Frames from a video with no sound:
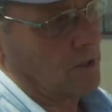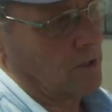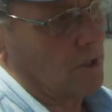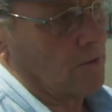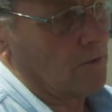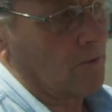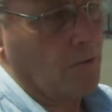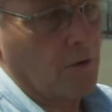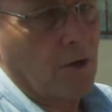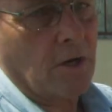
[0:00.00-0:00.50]
The
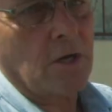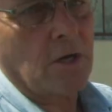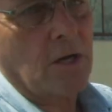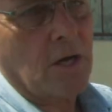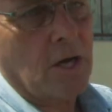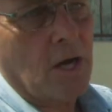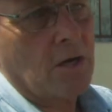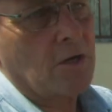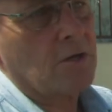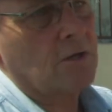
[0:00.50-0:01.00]
other thing in
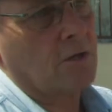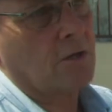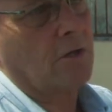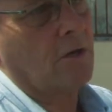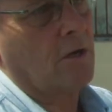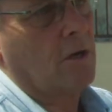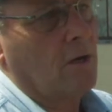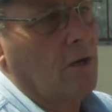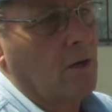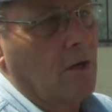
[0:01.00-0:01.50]
the
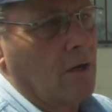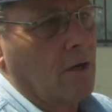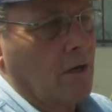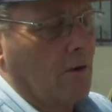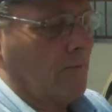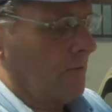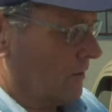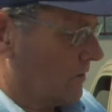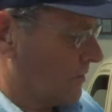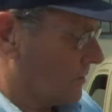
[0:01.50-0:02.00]
engine,
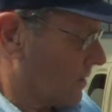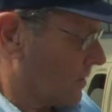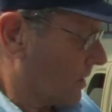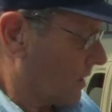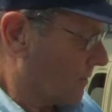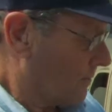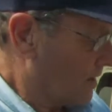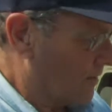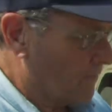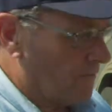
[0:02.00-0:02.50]
if you're going to
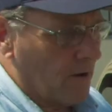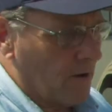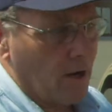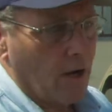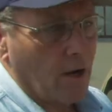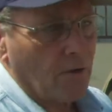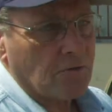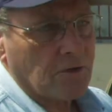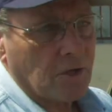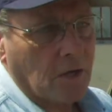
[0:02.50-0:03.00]
talk about
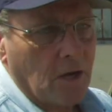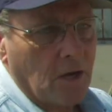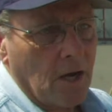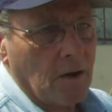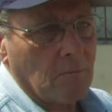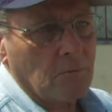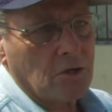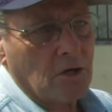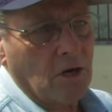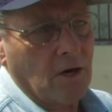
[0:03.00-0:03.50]
valves, the
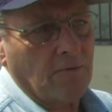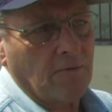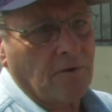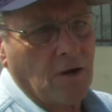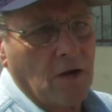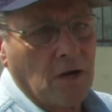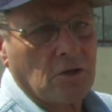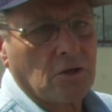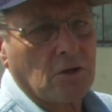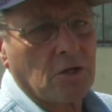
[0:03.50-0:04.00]
camshaft
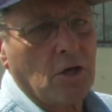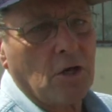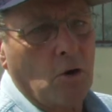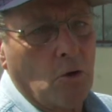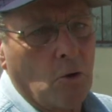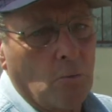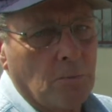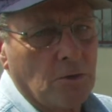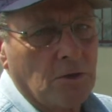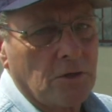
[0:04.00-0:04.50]
actually
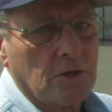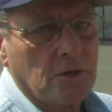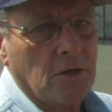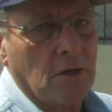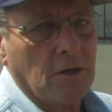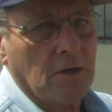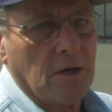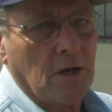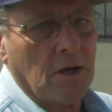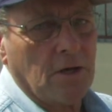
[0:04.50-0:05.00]
opens
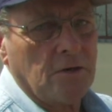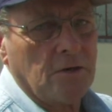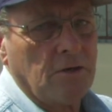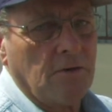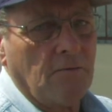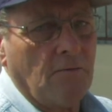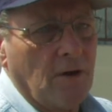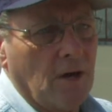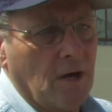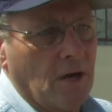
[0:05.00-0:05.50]
the
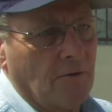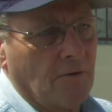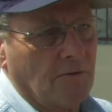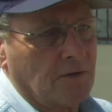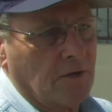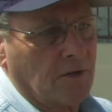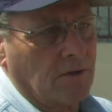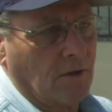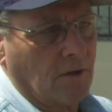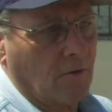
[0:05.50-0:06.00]
engine
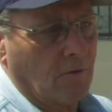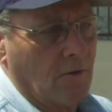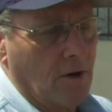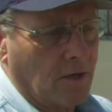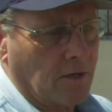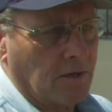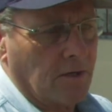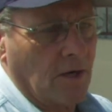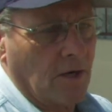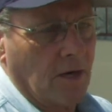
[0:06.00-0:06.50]
valves at the
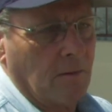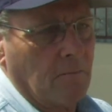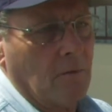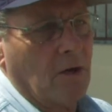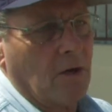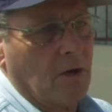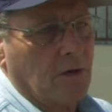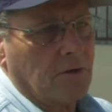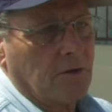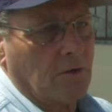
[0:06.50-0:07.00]
correct time.
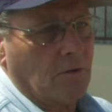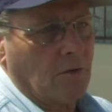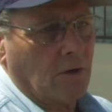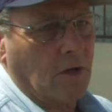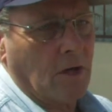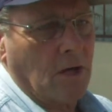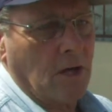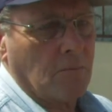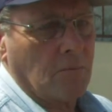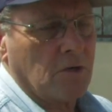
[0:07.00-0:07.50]
So the
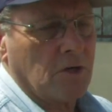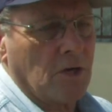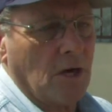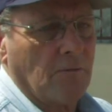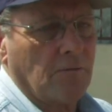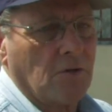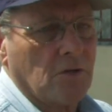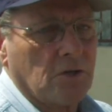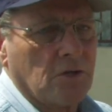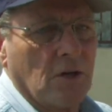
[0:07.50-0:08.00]

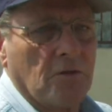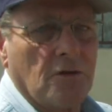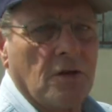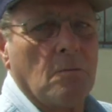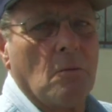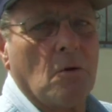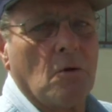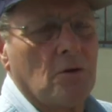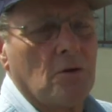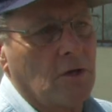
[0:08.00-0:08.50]
camshaft is nothing
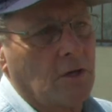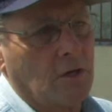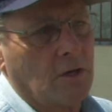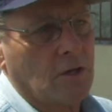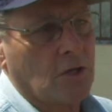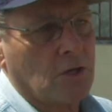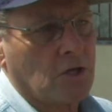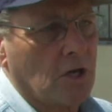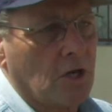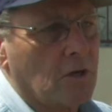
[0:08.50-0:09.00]
more than
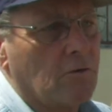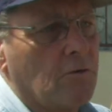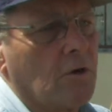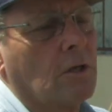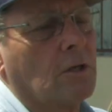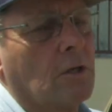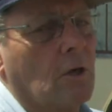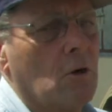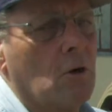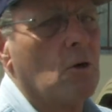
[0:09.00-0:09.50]
an
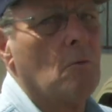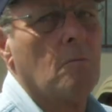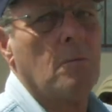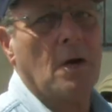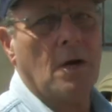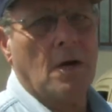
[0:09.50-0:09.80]
eccentric lobe